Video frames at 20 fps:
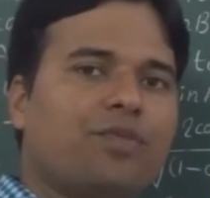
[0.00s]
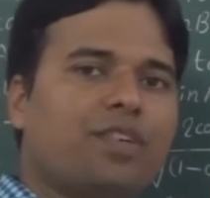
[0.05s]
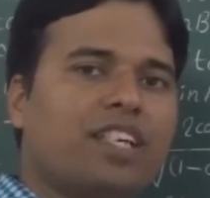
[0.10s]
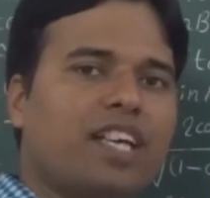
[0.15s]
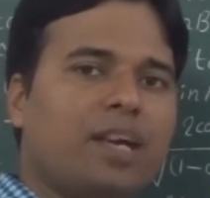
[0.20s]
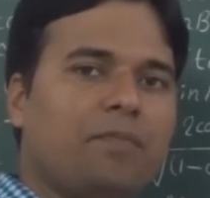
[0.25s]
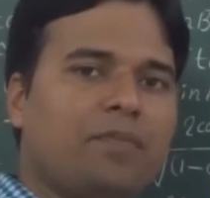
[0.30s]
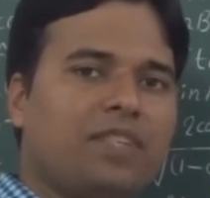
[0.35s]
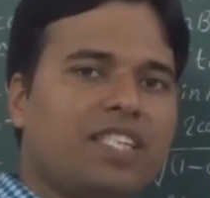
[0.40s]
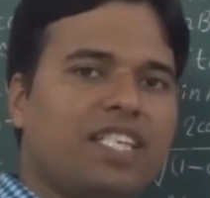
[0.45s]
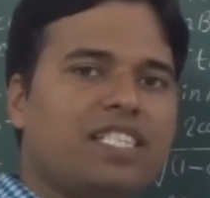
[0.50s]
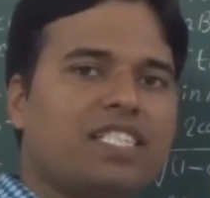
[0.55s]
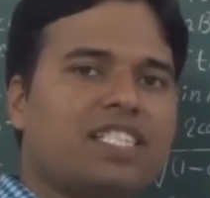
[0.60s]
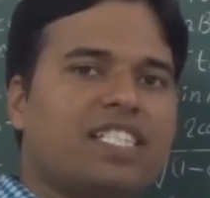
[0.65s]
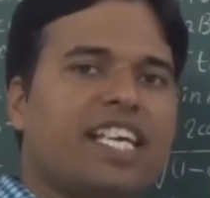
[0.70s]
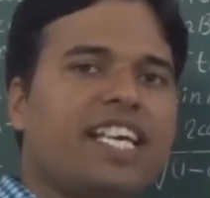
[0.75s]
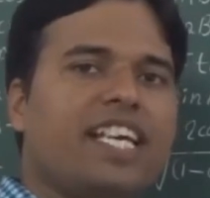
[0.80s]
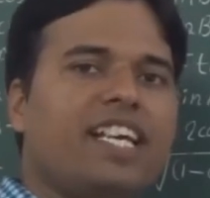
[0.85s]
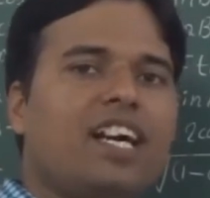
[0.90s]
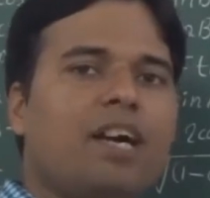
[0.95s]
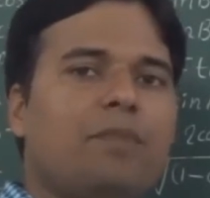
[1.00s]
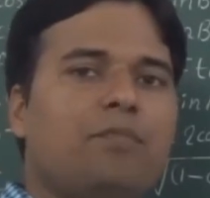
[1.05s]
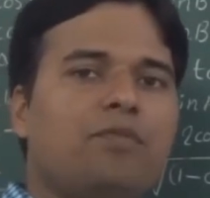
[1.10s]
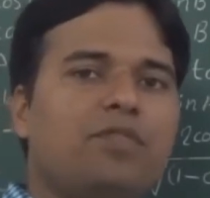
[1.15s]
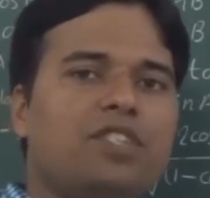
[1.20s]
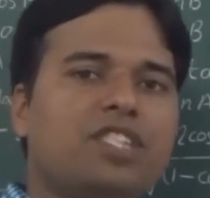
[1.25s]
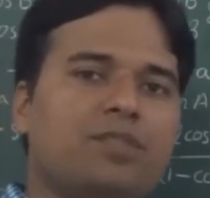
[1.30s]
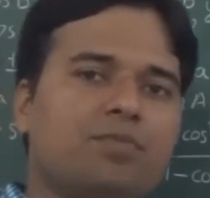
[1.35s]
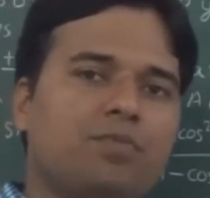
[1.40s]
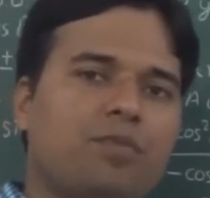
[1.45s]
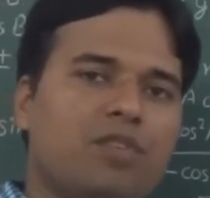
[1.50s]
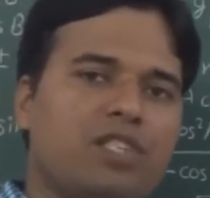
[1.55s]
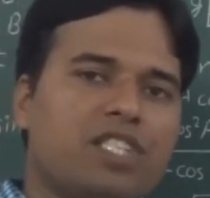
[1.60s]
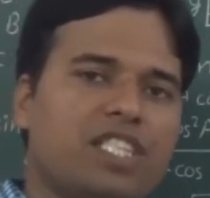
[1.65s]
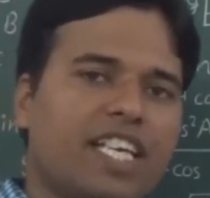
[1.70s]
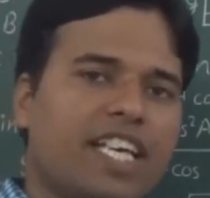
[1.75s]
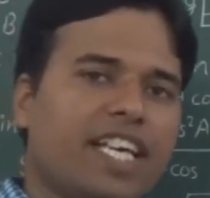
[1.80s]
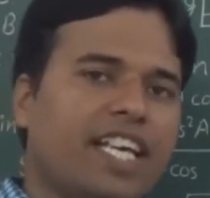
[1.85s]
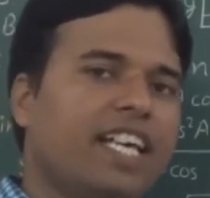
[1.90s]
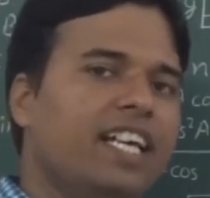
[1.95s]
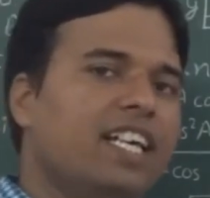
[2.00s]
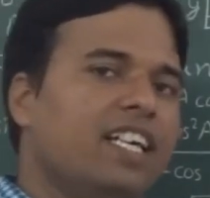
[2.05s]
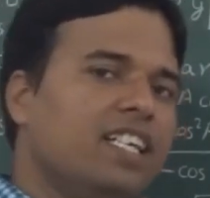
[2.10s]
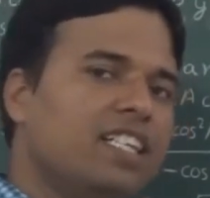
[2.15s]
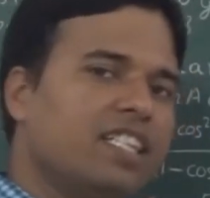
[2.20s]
capital C upon small c,